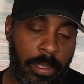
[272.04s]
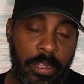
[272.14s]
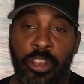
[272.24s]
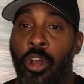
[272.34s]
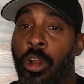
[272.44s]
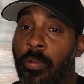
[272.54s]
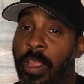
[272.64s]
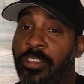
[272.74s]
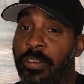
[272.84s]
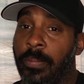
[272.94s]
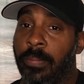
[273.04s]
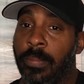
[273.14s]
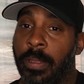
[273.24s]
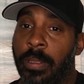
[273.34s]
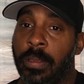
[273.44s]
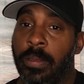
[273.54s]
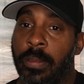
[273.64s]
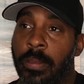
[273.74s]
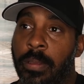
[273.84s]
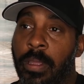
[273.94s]
inauguration.
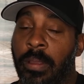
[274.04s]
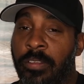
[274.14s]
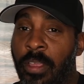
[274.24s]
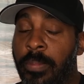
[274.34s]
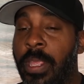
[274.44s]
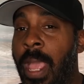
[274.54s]
If something